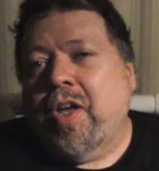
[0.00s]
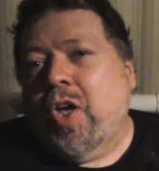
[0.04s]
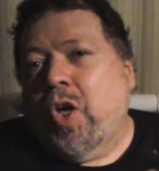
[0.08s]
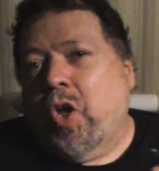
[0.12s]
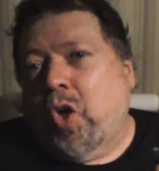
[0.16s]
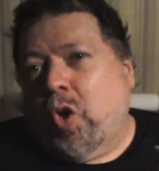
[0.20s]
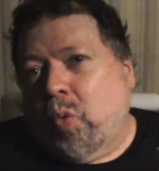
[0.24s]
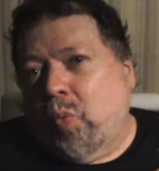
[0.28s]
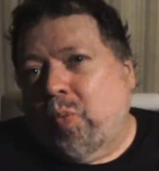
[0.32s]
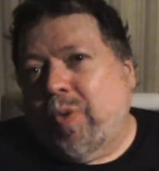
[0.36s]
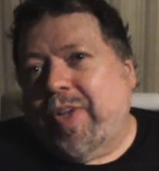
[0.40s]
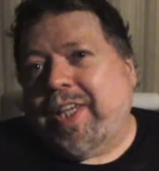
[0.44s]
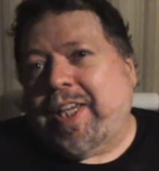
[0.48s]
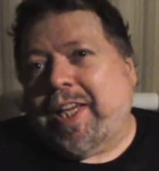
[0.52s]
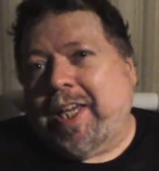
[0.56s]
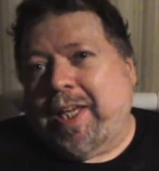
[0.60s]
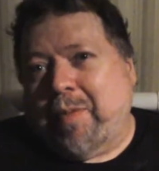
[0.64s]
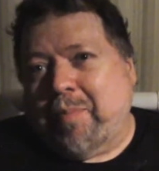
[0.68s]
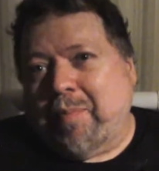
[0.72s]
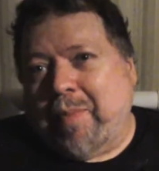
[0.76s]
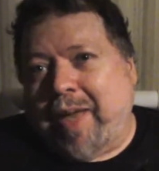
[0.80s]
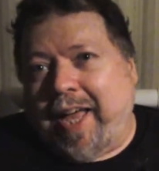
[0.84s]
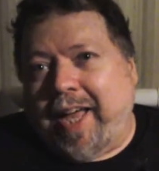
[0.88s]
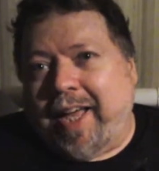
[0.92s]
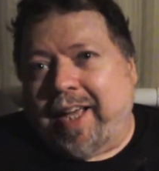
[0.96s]
and we came
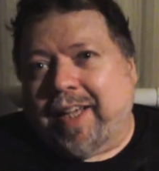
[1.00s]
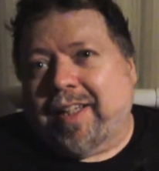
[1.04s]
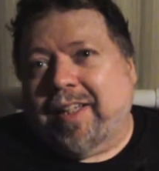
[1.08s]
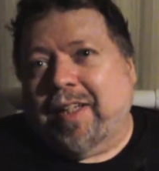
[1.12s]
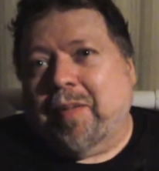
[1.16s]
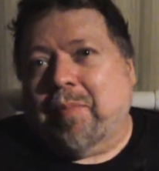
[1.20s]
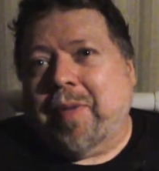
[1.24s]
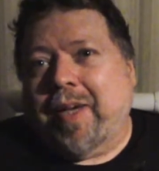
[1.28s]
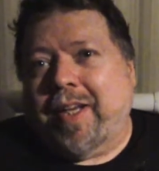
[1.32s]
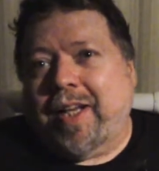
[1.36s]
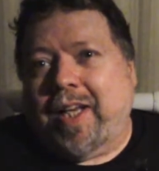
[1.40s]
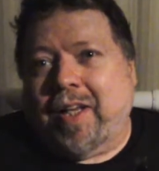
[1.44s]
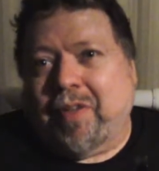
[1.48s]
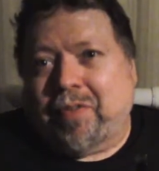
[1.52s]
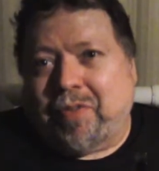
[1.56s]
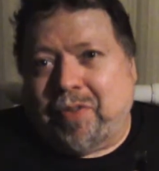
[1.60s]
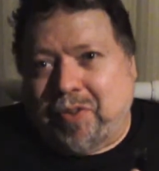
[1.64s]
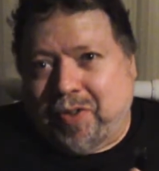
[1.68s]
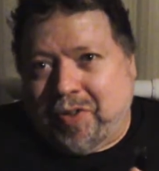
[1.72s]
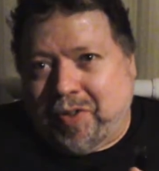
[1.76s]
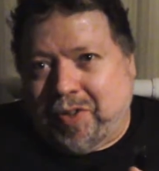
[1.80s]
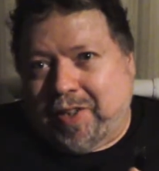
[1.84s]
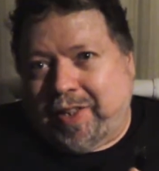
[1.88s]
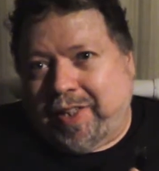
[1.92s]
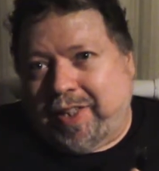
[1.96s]
back, and my
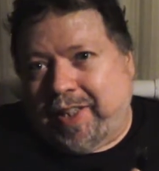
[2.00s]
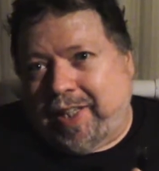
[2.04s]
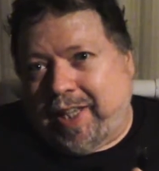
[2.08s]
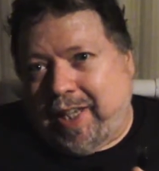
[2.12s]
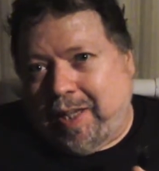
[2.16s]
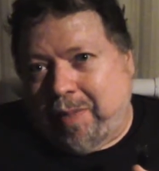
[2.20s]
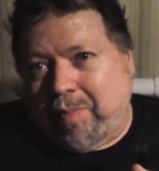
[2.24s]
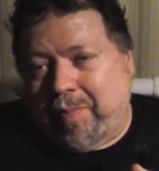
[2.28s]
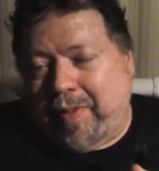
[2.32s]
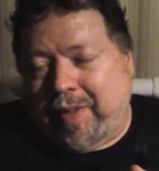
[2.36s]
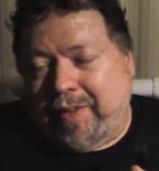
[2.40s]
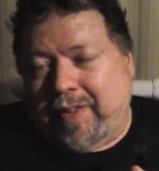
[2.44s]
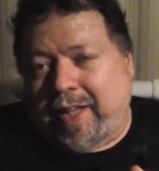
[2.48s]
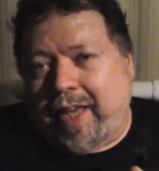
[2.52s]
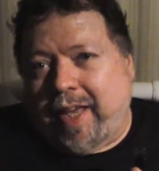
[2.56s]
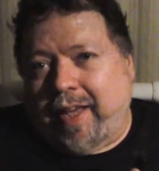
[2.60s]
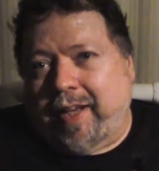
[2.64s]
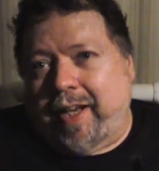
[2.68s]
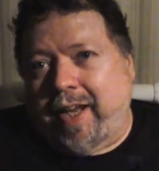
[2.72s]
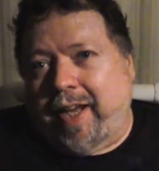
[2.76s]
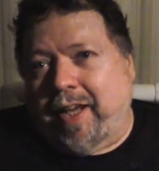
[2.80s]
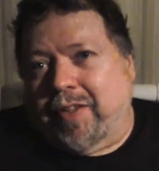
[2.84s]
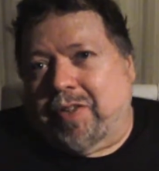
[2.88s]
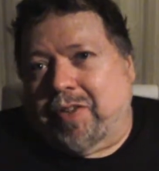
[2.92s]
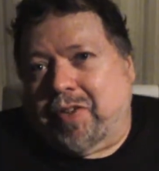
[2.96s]
nephew came down
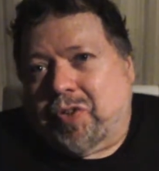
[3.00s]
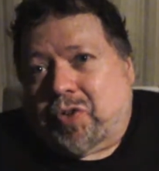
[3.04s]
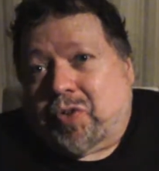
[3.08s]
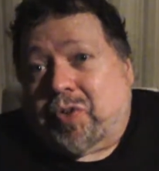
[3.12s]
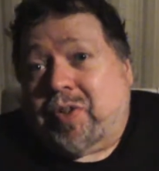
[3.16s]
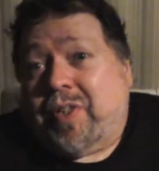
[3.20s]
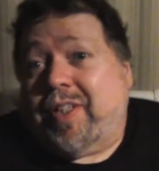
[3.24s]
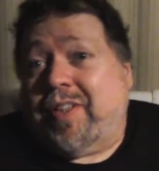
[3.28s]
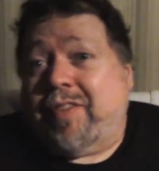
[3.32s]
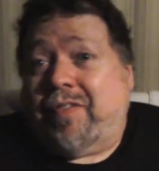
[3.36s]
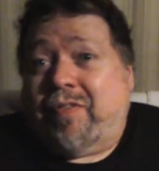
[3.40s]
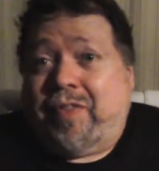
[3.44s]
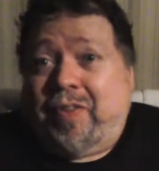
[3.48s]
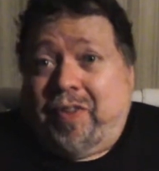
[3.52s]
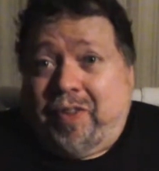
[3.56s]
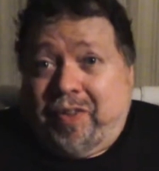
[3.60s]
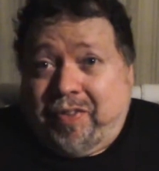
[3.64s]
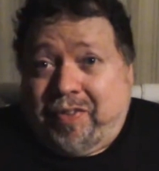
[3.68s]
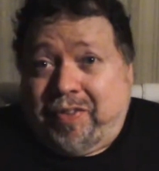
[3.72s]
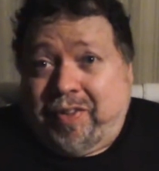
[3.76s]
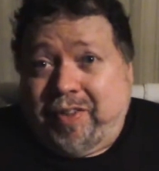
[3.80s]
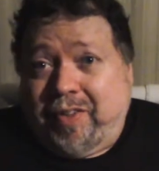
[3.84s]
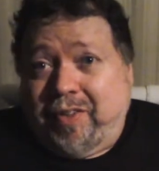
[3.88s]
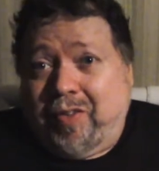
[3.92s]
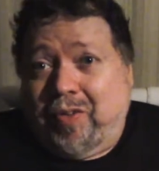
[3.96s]
out of the tree to fill
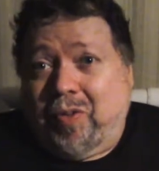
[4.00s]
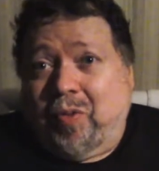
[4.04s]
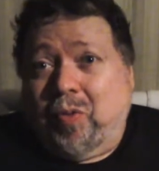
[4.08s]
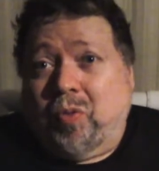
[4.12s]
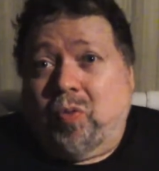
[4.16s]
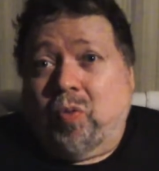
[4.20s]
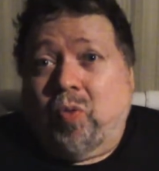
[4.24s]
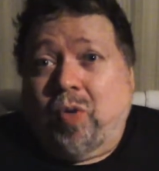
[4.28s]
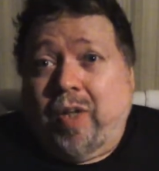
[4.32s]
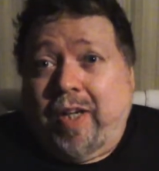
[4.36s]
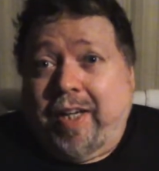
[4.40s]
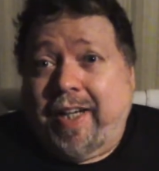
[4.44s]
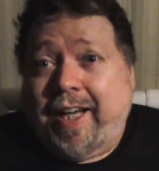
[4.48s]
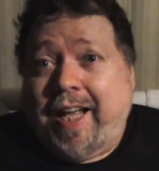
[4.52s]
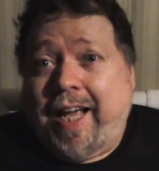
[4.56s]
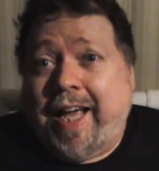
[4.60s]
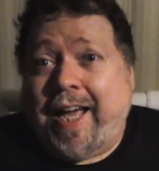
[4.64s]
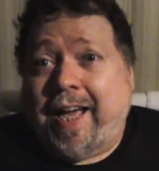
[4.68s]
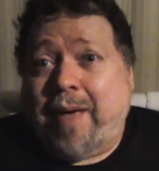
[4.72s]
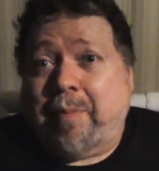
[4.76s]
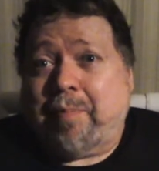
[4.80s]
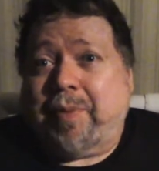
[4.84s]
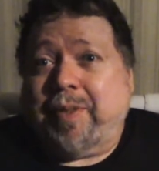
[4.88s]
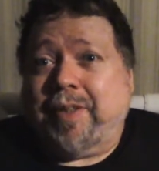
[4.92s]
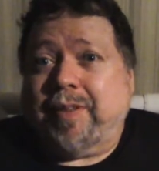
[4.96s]
us in on what had
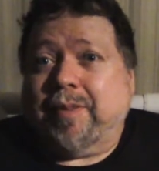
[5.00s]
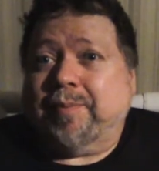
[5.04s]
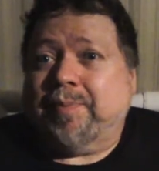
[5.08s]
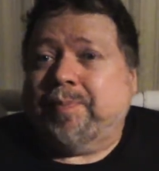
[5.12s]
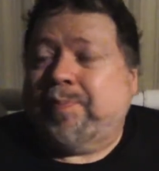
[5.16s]
happened.